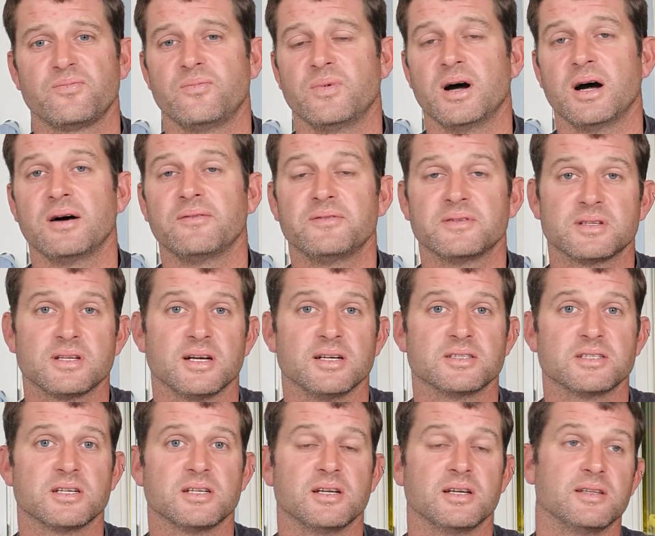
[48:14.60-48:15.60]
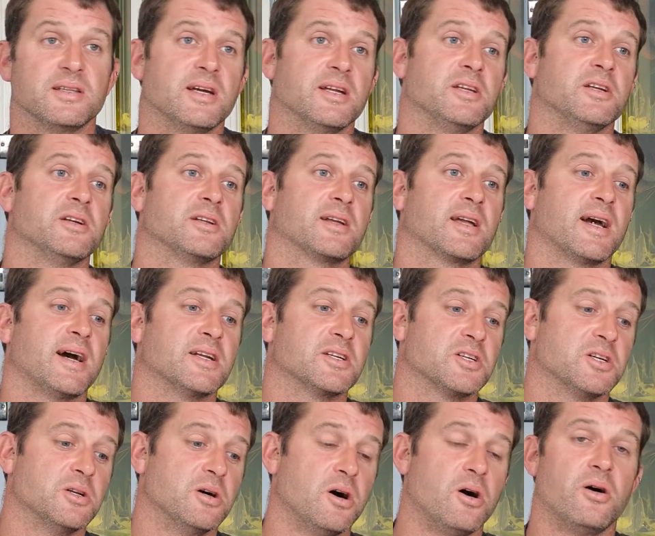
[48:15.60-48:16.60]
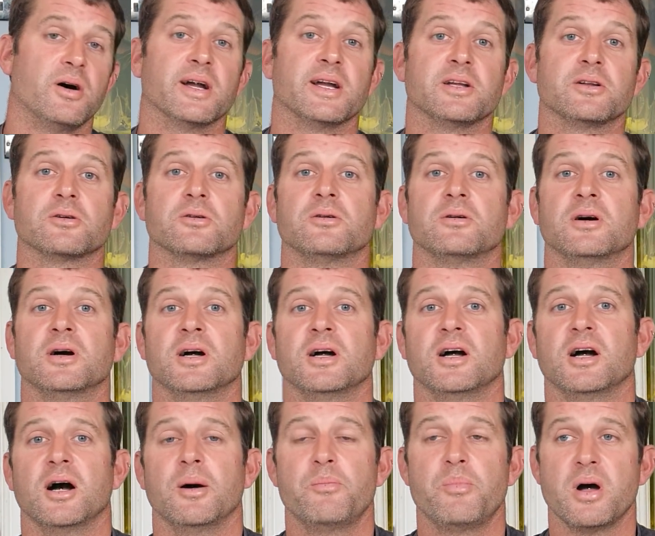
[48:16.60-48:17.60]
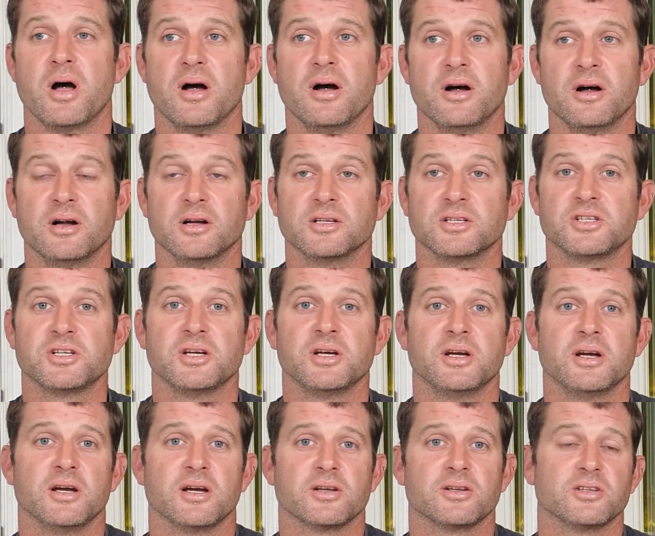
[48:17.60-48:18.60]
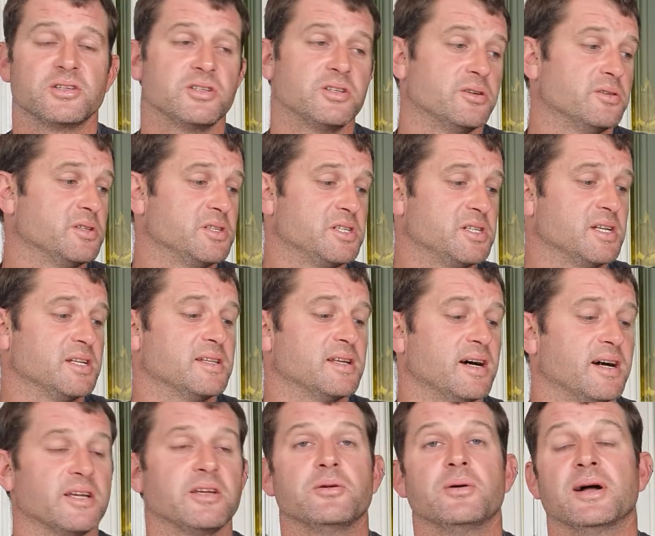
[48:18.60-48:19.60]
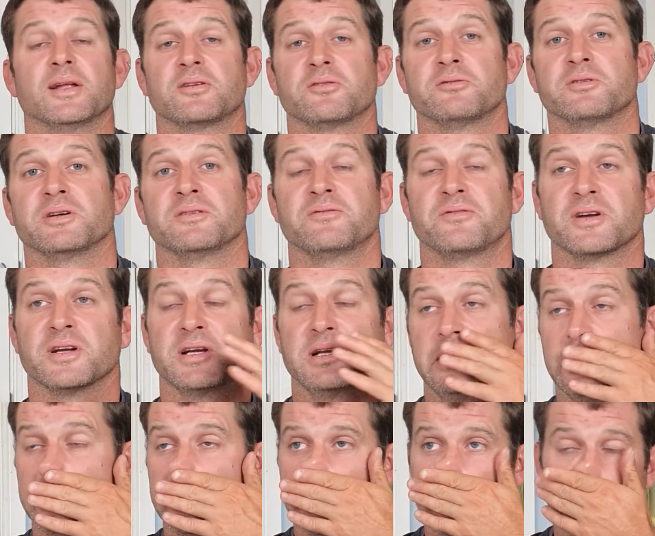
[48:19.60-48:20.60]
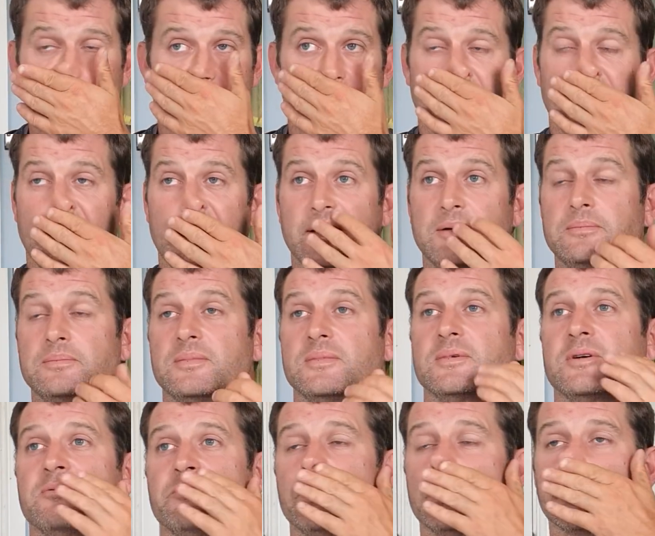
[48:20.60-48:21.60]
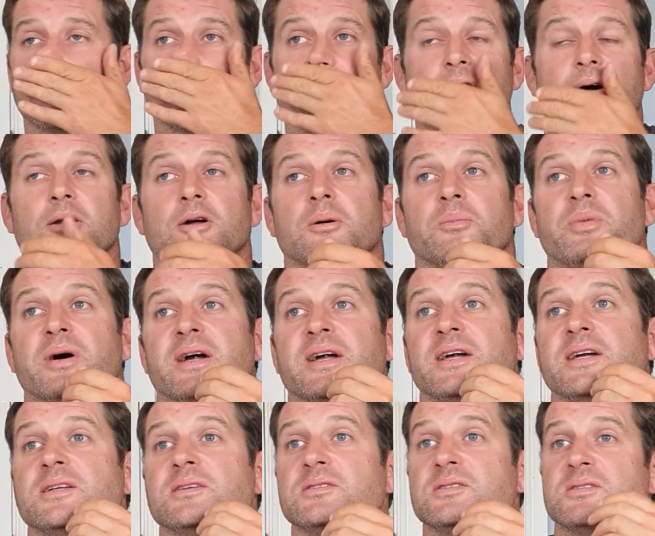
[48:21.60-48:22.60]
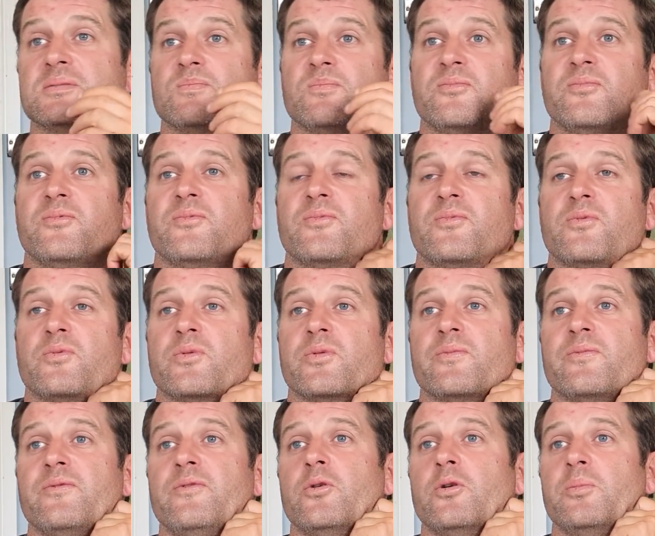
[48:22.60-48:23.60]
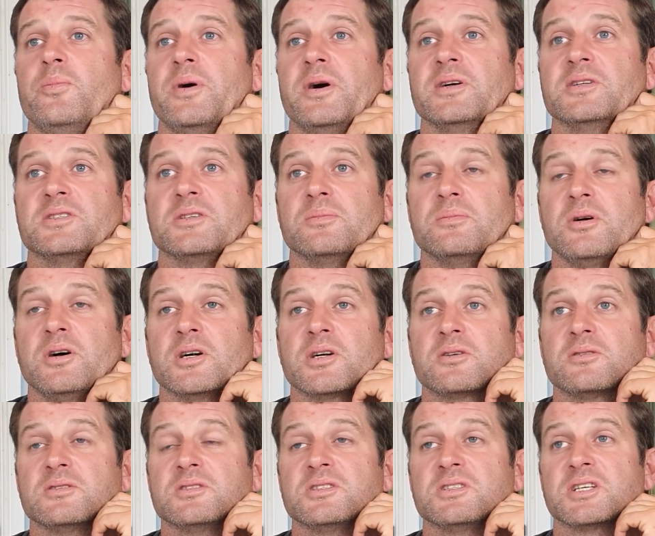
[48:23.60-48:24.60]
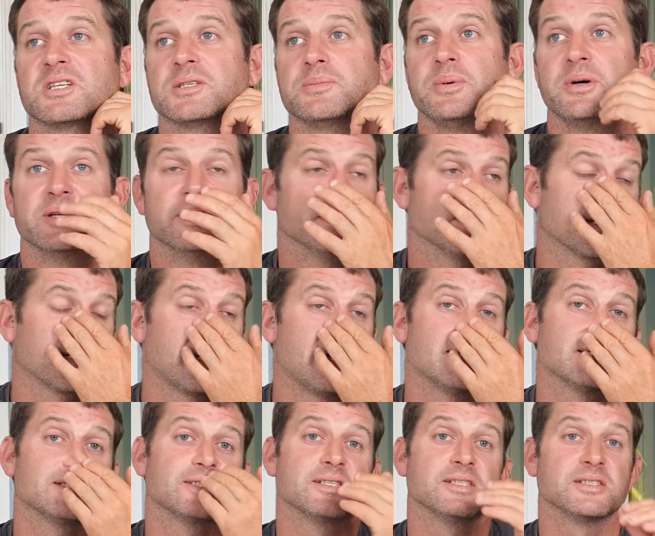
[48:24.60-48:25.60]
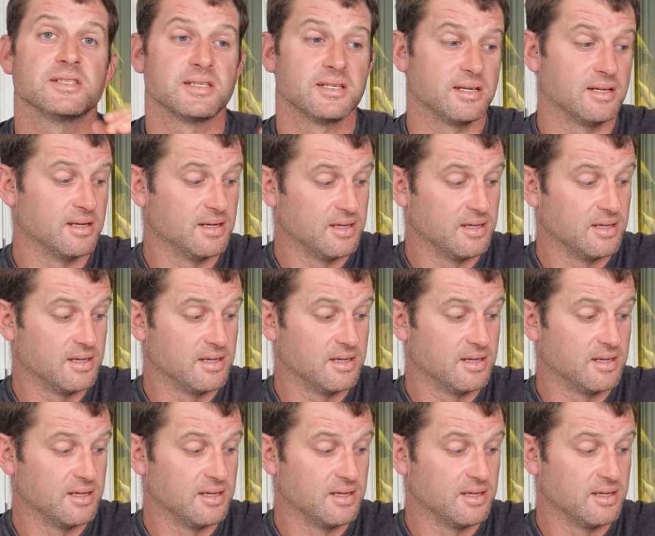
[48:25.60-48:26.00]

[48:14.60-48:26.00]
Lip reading: half a dozen, and then you'd catch an eyed or a perch. As soon as you did that, you had to refeed. I put quite a lot of bait in, 4 pints of micros, 6 pints of casters,